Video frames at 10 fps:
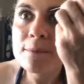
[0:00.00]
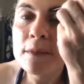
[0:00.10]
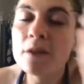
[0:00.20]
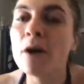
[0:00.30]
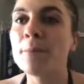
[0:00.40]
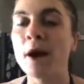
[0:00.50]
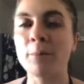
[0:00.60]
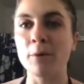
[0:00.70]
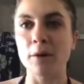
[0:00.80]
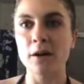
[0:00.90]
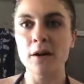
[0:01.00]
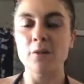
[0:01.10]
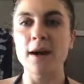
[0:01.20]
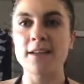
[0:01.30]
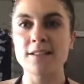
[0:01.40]
No, I'm not poor,
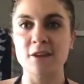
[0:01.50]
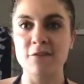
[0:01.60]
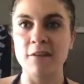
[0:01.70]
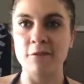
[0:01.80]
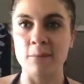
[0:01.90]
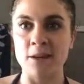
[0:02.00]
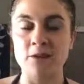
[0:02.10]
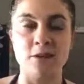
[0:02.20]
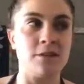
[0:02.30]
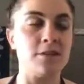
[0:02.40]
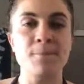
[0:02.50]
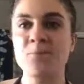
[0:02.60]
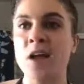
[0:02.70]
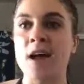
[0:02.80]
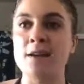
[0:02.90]
right? Self-affirmations.
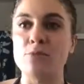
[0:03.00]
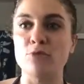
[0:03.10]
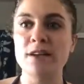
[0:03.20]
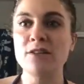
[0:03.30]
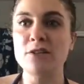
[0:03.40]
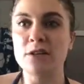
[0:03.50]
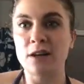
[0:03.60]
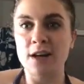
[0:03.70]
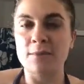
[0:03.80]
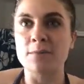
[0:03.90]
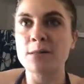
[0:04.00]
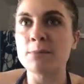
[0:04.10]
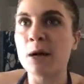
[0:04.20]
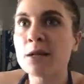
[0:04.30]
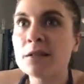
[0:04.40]
I am rich, I am
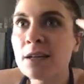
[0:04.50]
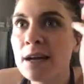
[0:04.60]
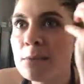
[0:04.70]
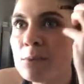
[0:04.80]
smart, I am